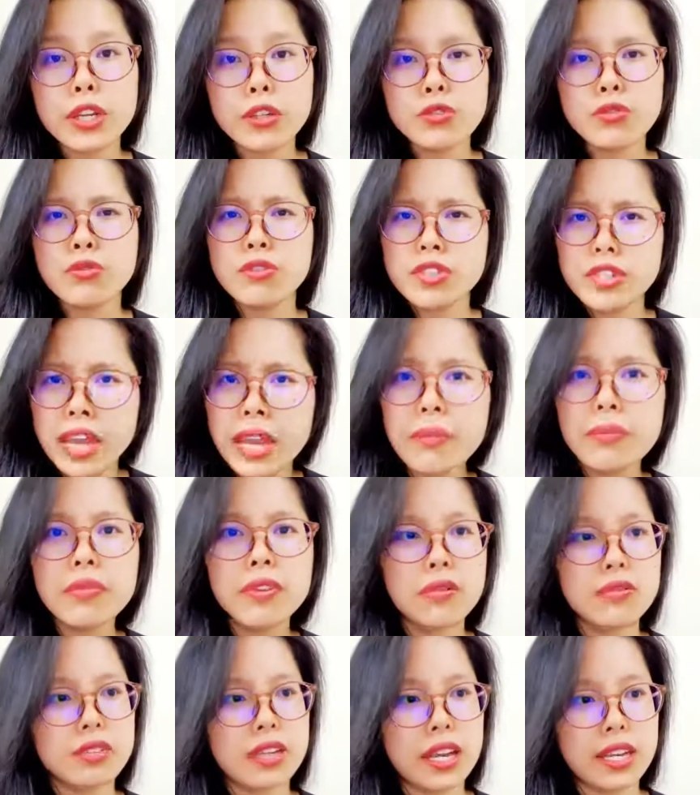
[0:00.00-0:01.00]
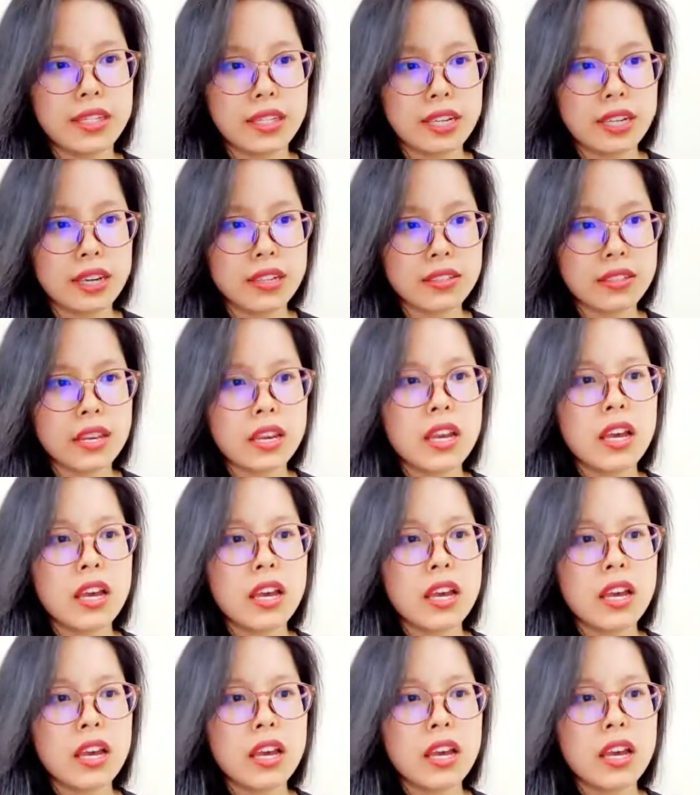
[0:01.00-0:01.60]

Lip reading: to name those ideas.